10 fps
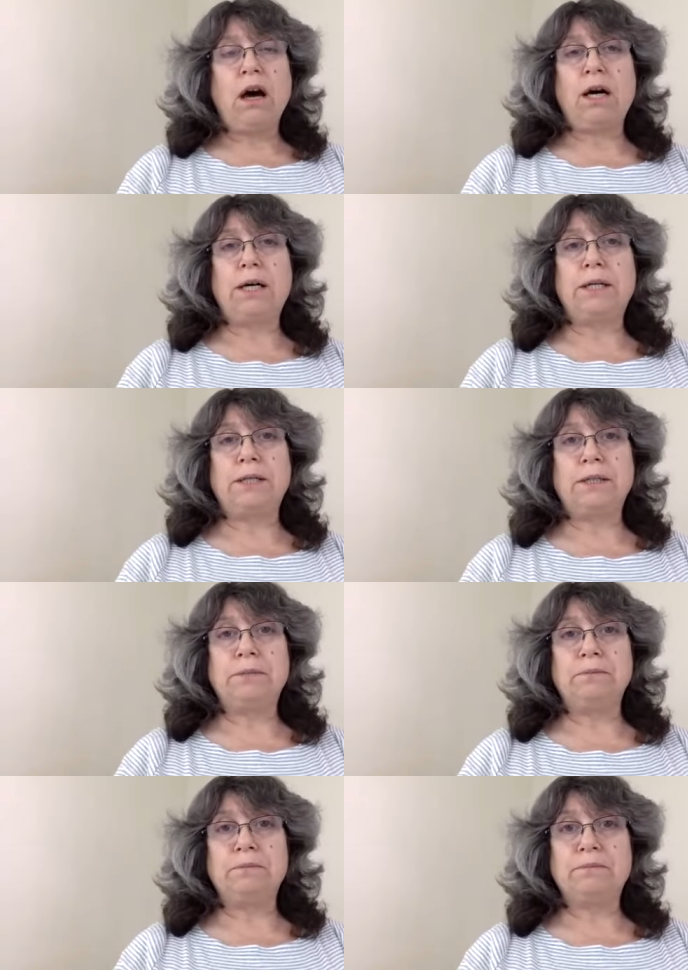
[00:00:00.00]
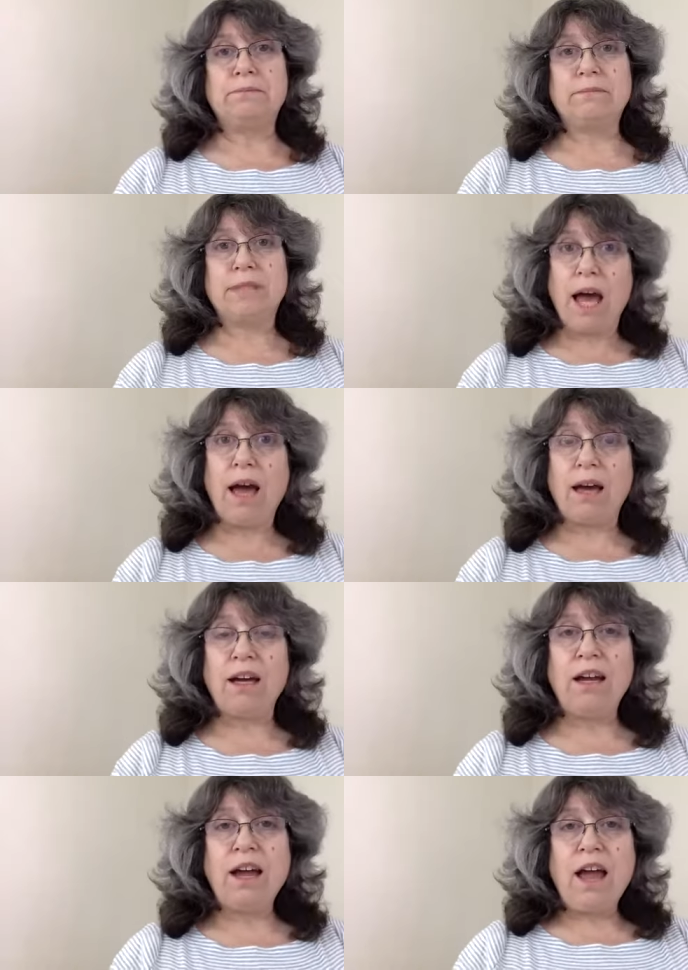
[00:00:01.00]
Um, yeah.
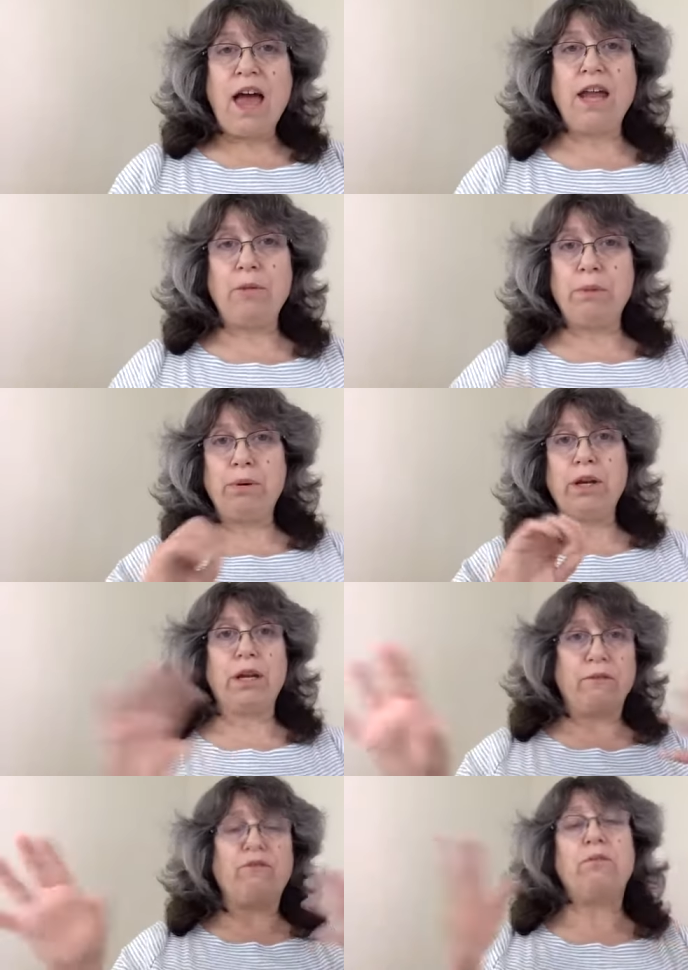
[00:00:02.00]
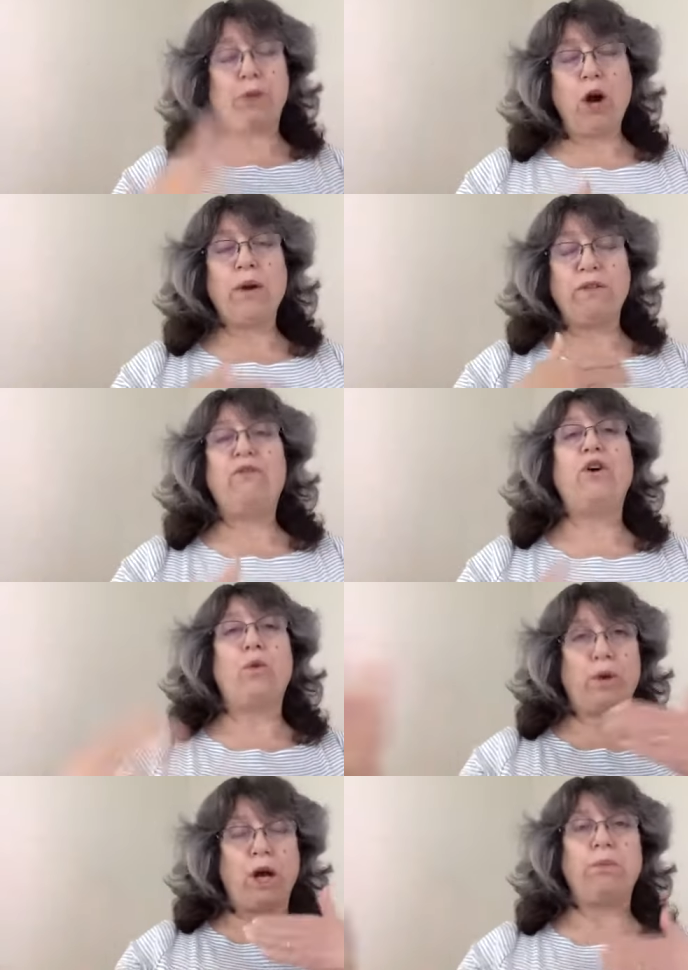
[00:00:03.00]
And I'll be putting, from going
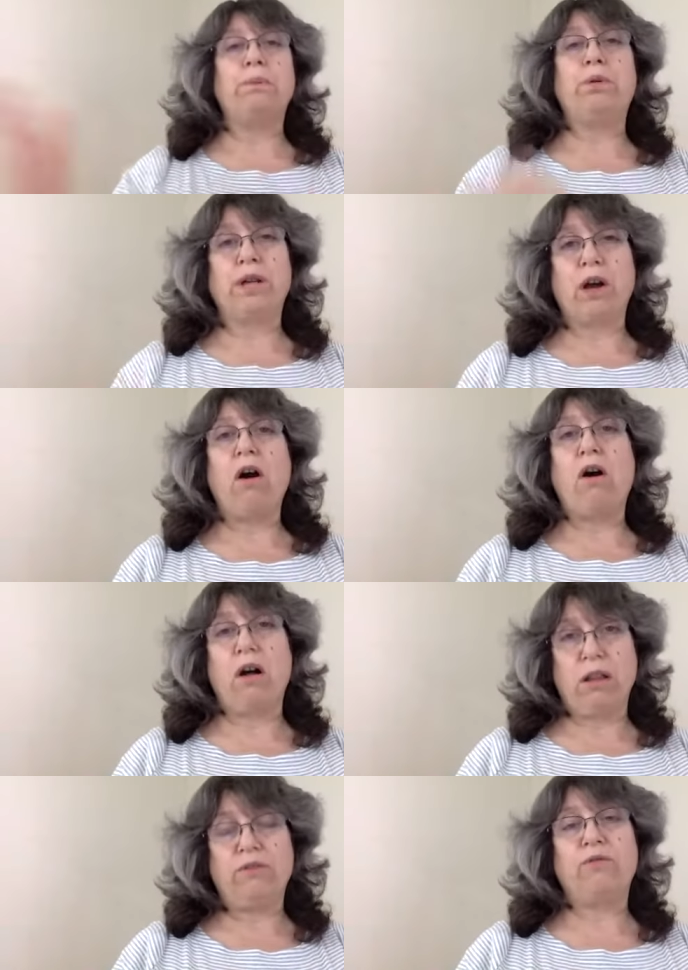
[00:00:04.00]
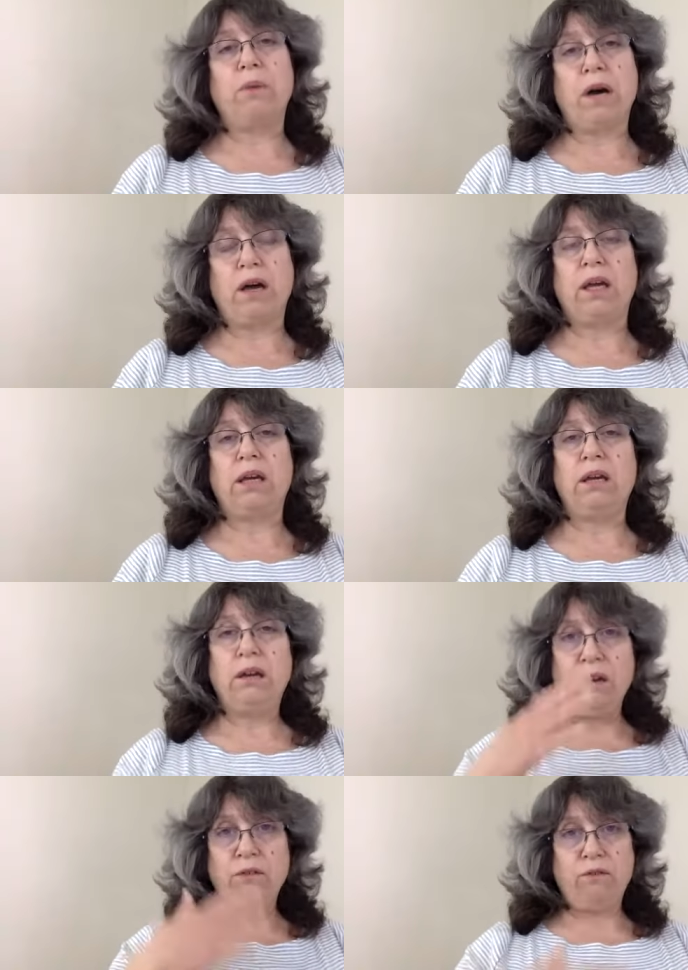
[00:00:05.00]
forward, I'll be putting all of my
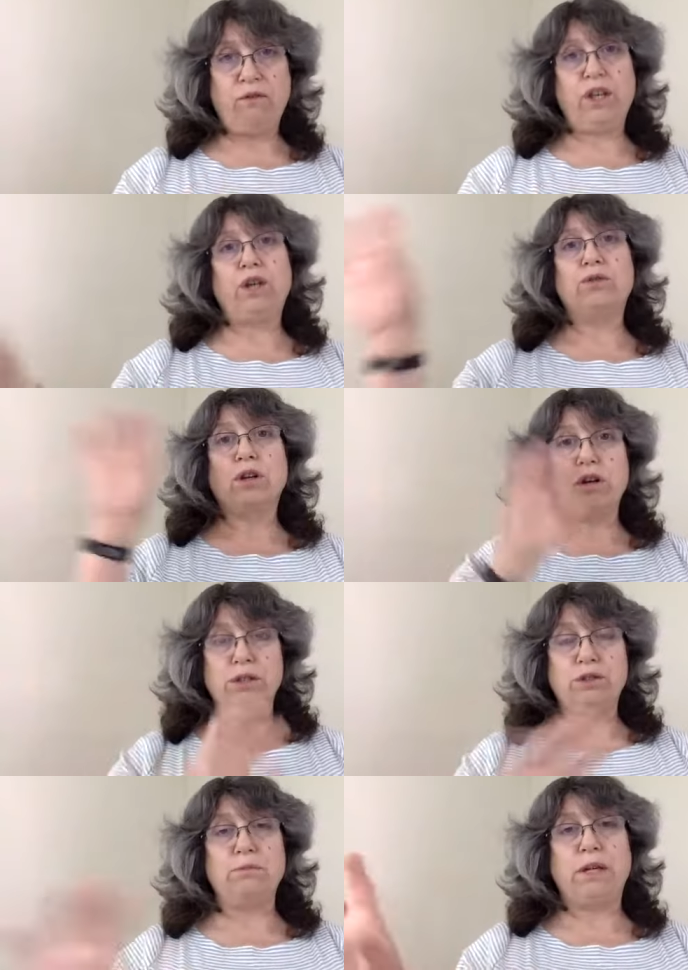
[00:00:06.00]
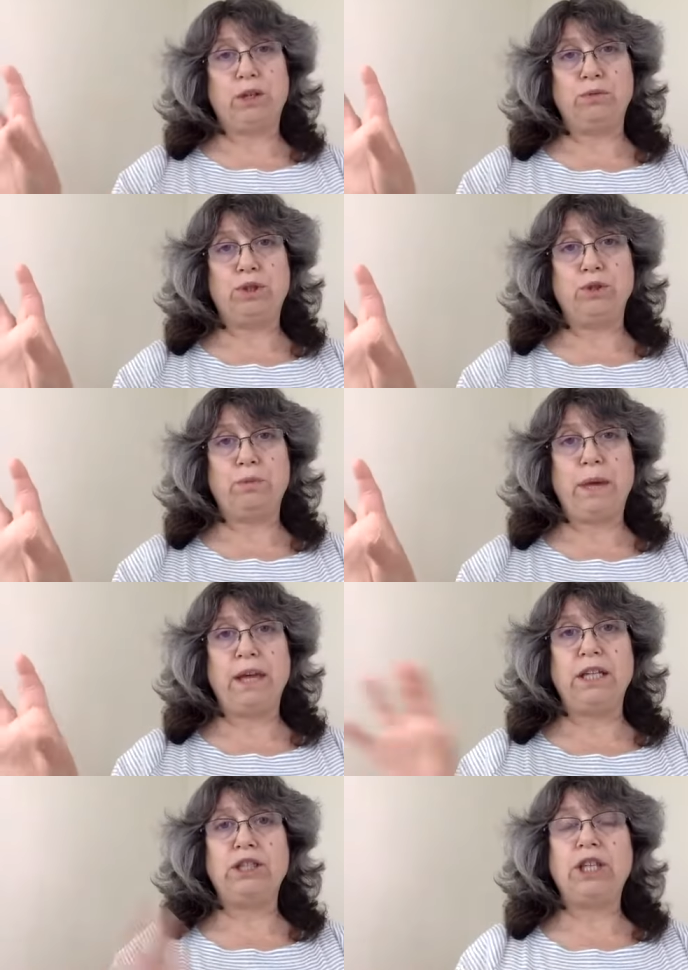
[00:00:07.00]
videos onto my YouTube
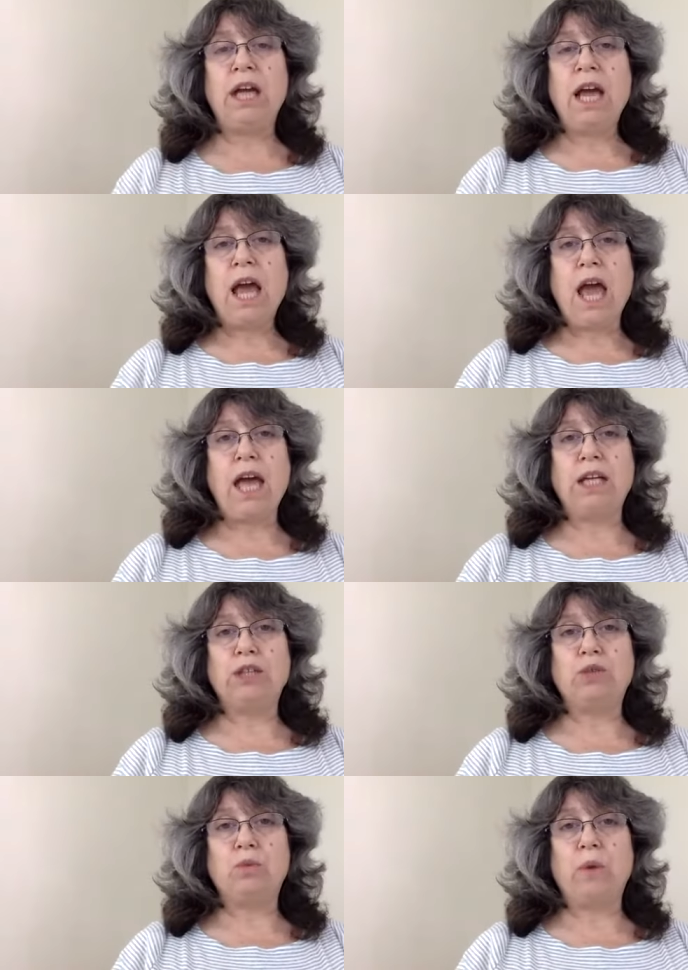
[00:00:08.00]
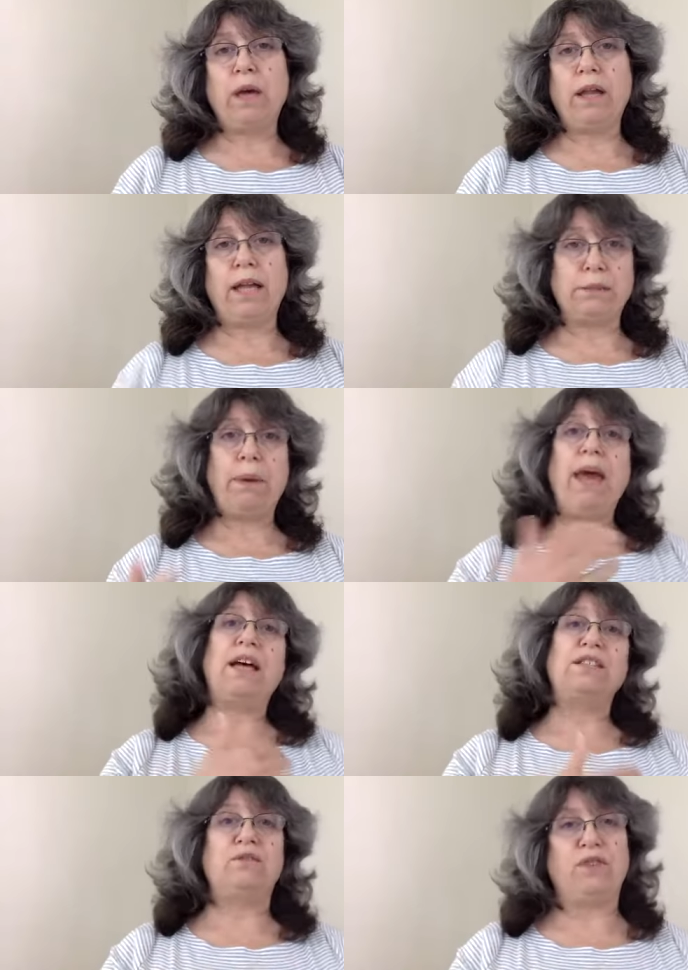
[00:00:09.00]
page as well as
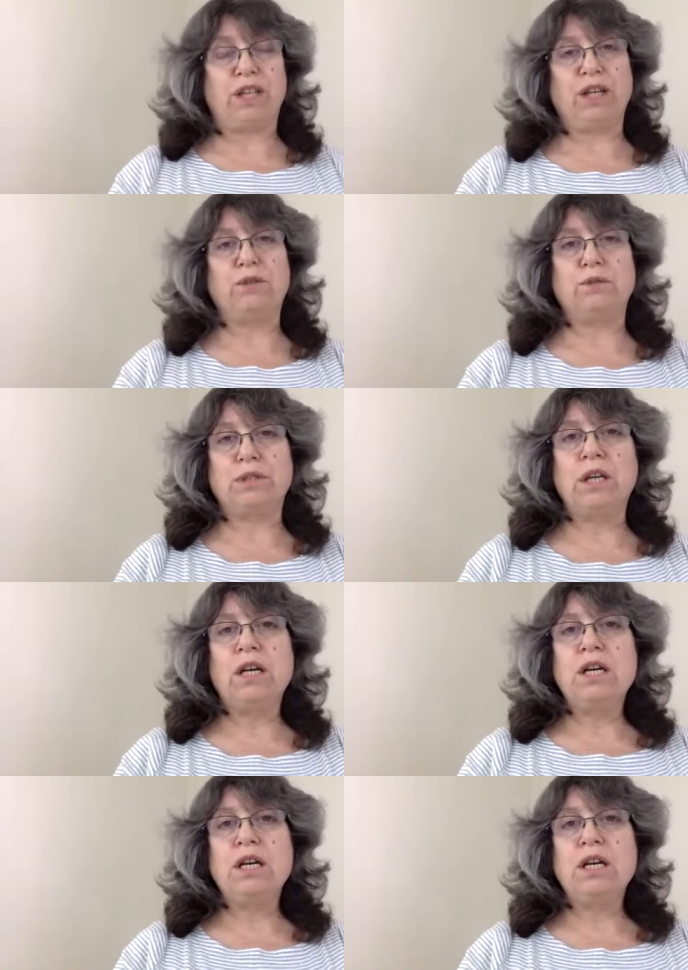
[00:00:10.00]
past videos.